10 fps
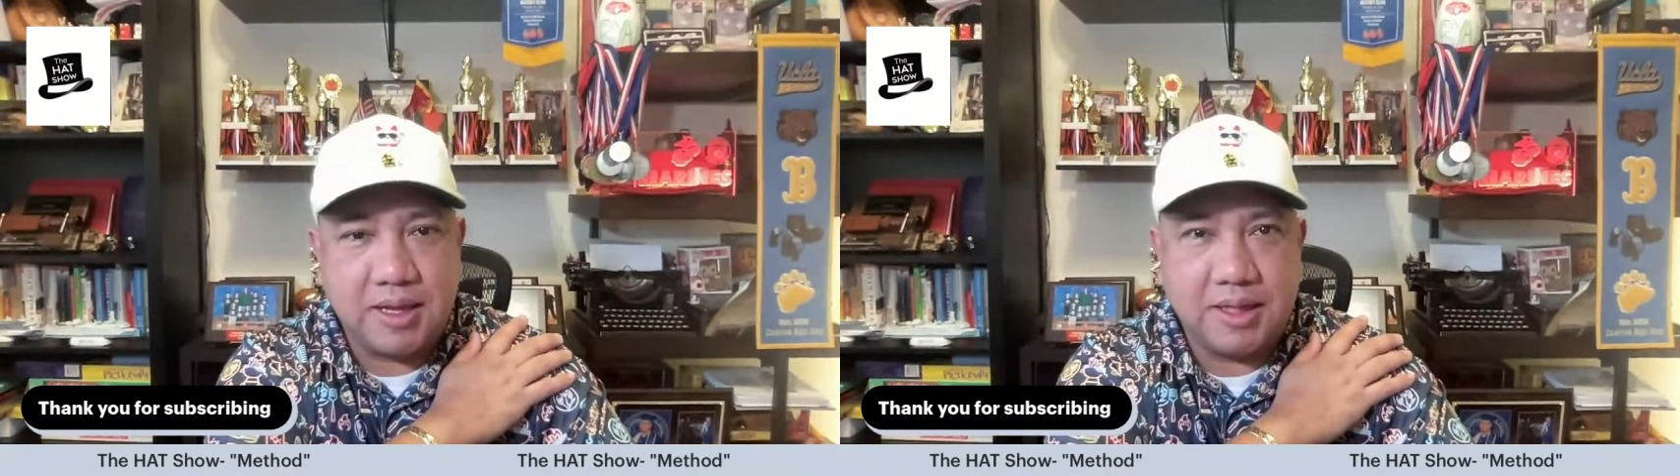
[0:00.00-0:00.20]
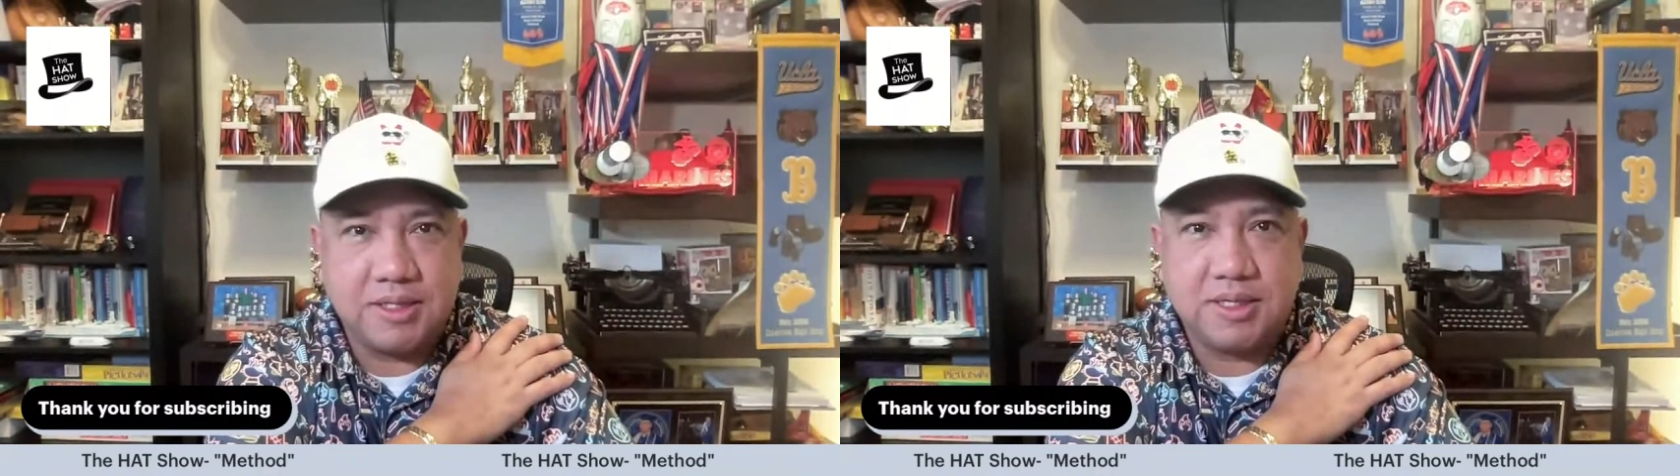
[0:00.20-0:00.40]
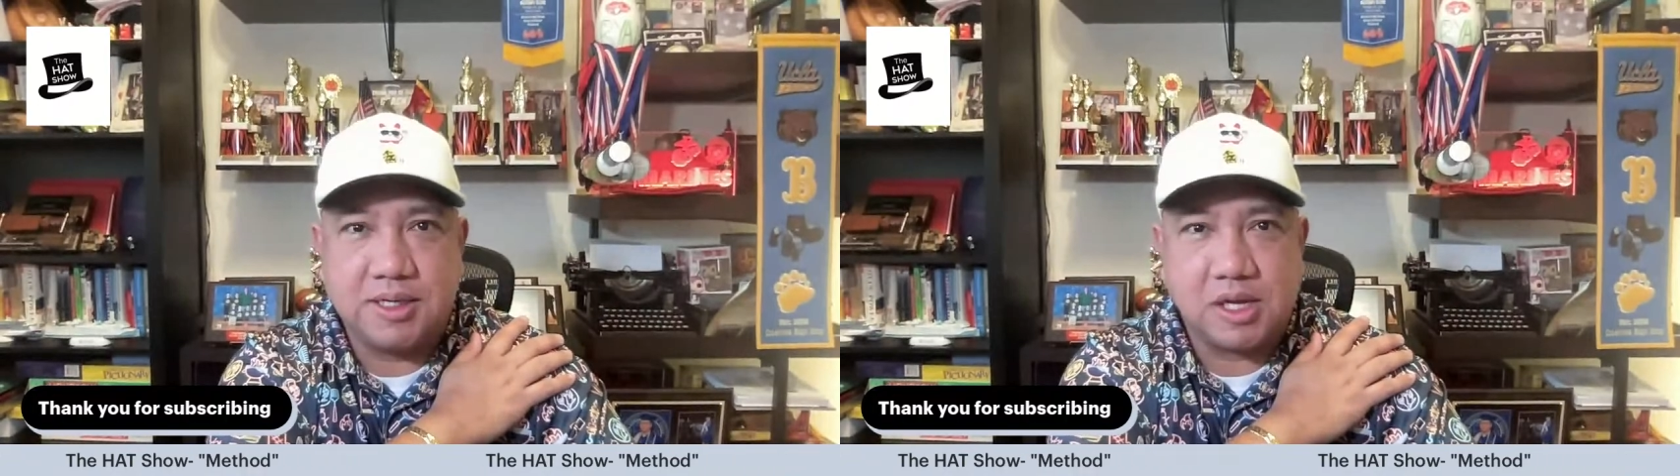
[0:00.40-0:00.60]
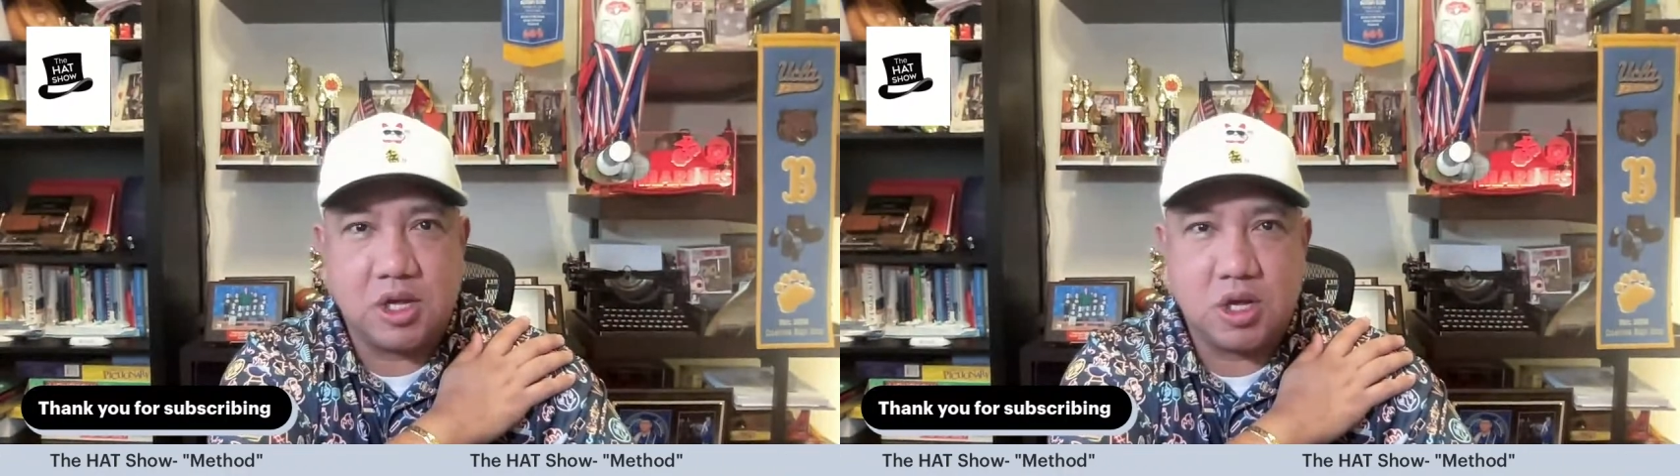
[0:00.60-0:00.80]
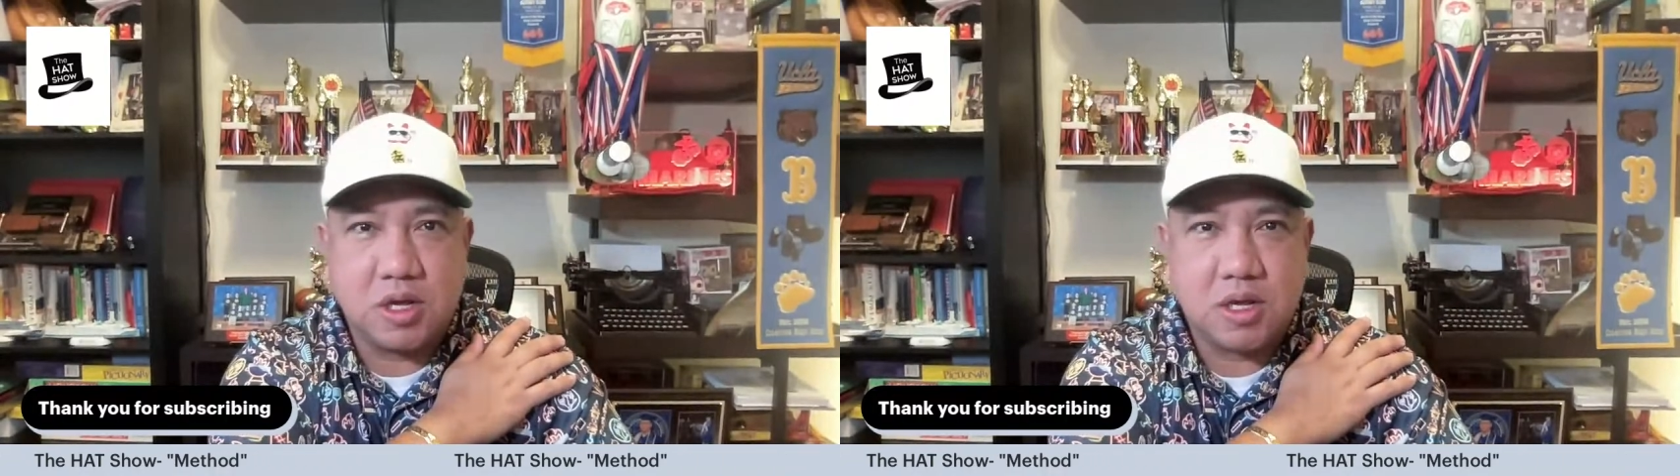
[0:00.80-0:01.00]
There's a
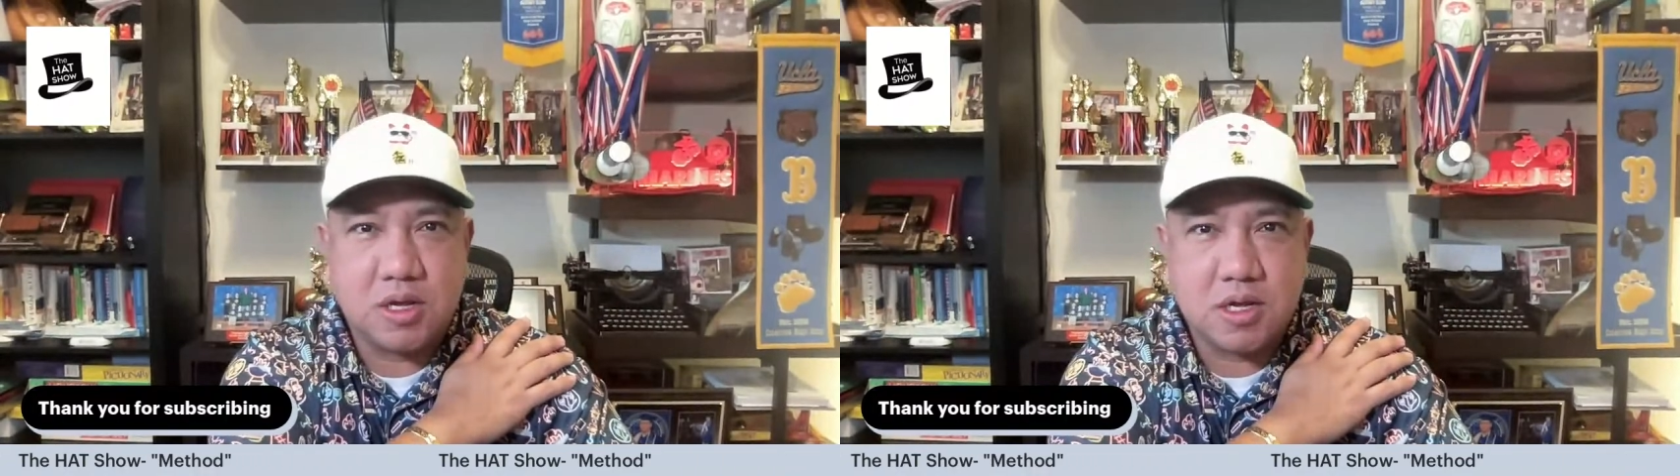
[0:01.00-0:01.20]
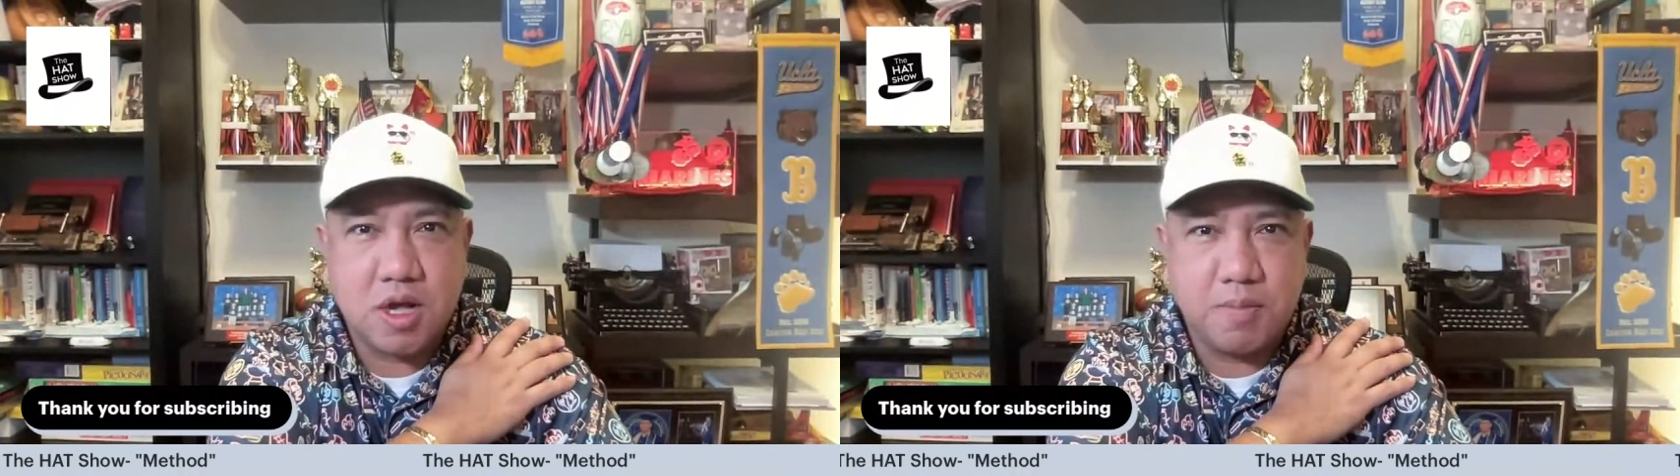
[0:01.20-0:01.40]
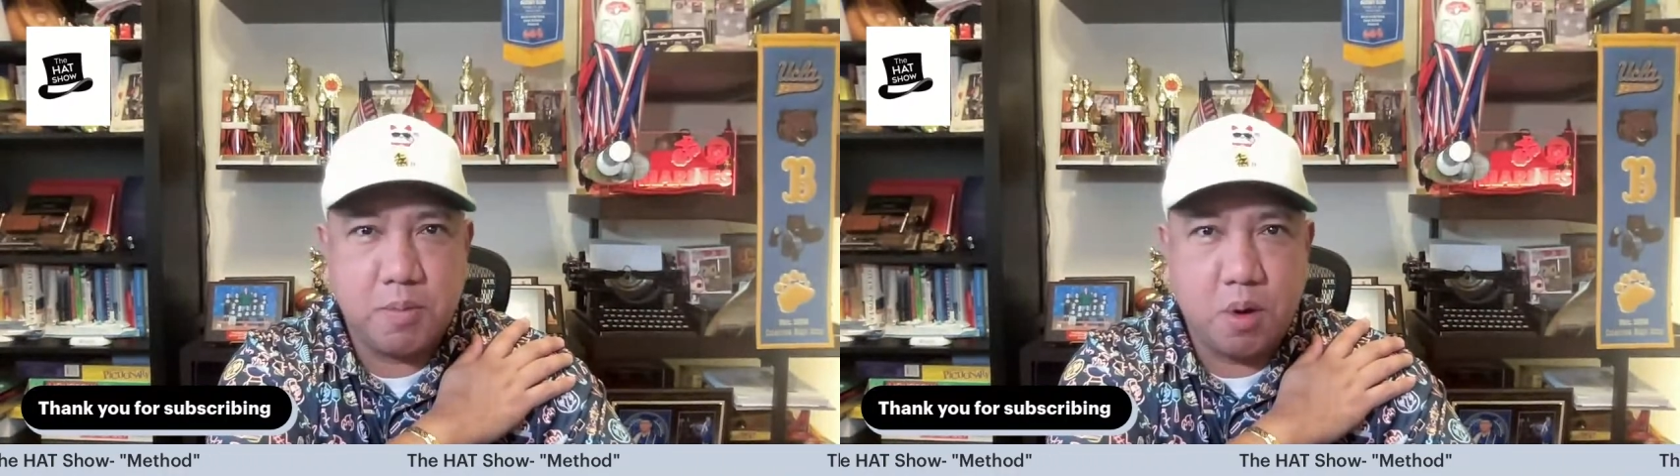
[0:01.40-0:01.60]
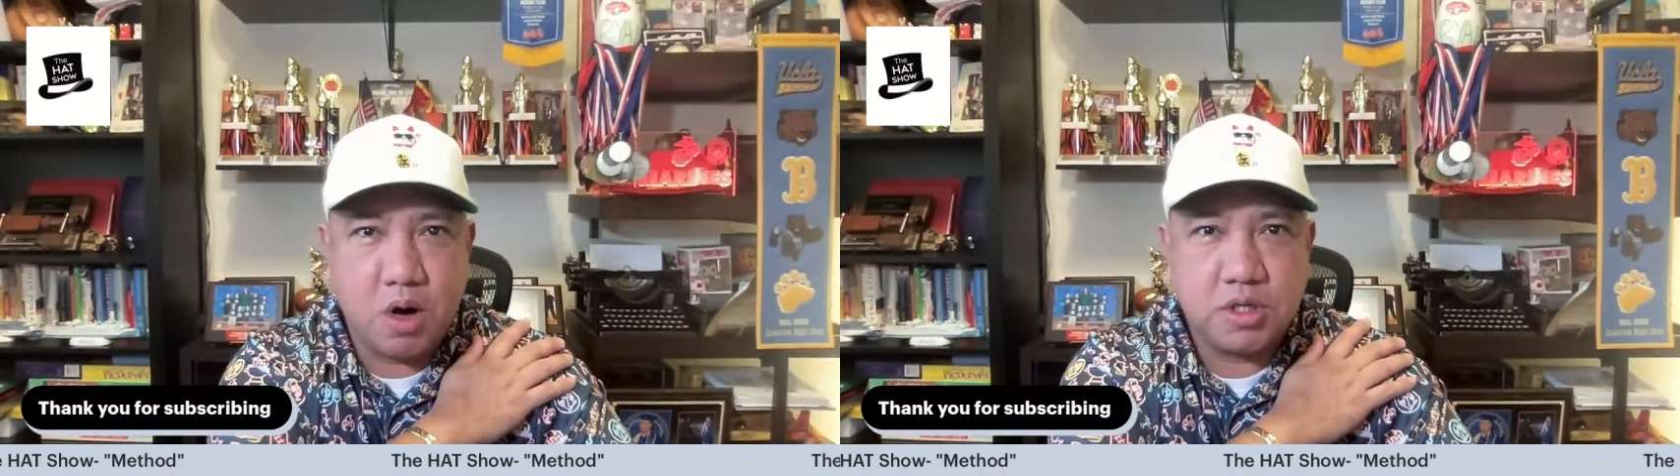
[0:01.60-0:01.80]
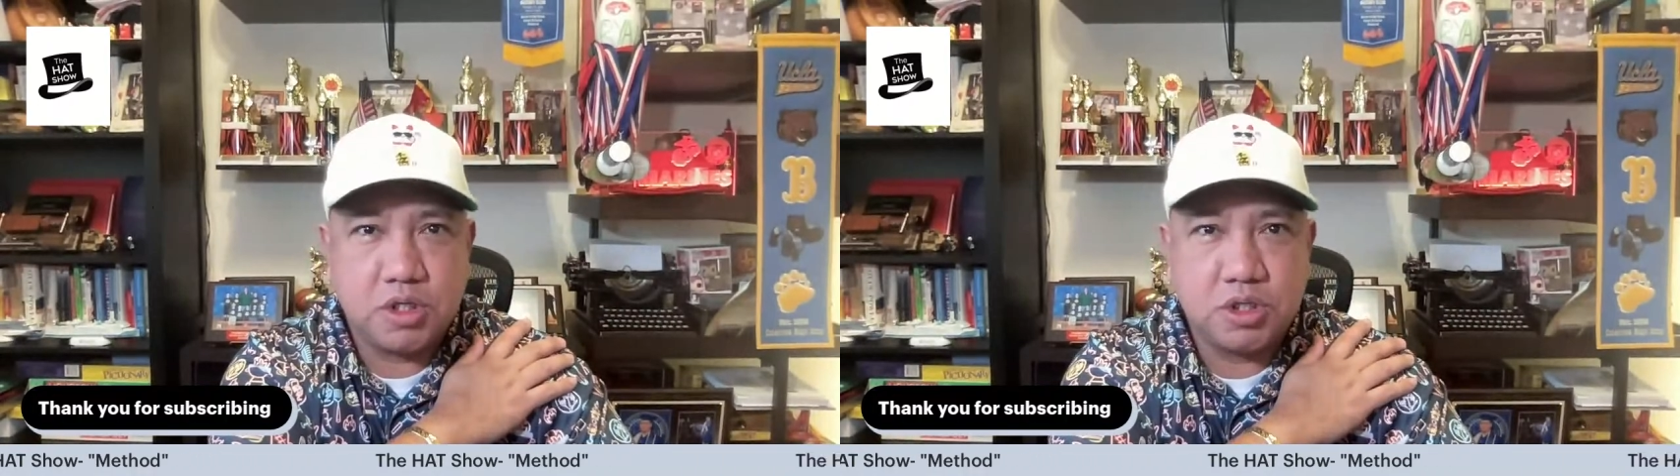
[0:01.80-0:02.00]
couple
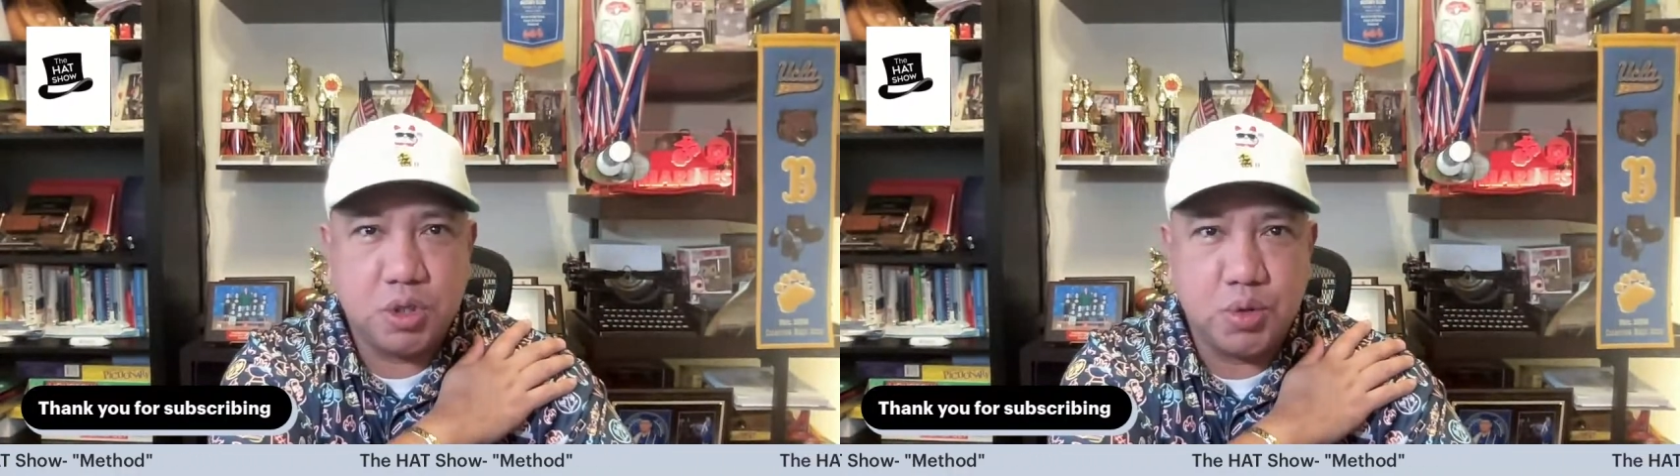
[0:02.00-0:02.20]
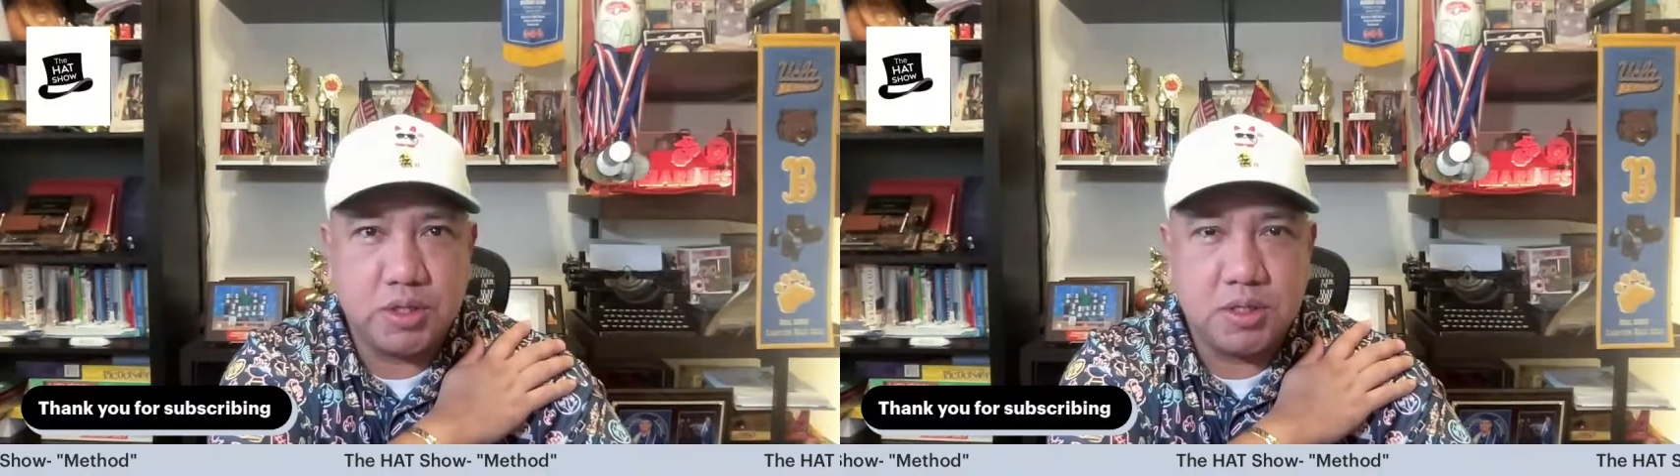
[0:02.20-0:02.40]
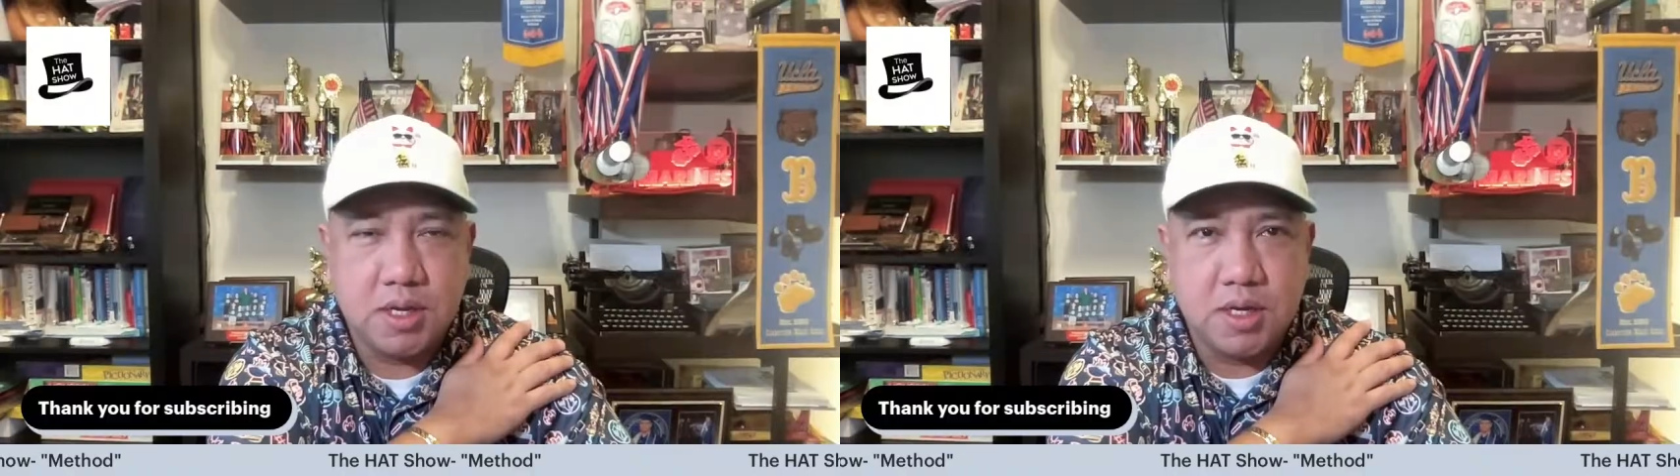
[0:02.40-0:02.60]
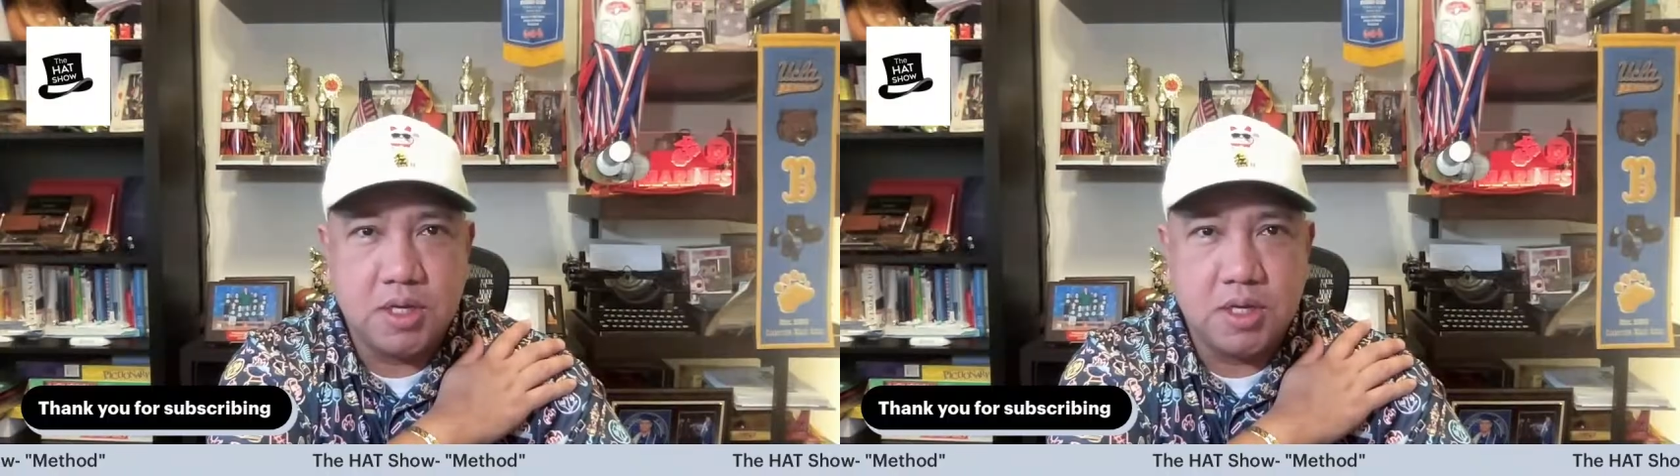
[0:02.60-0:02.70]
parts to it.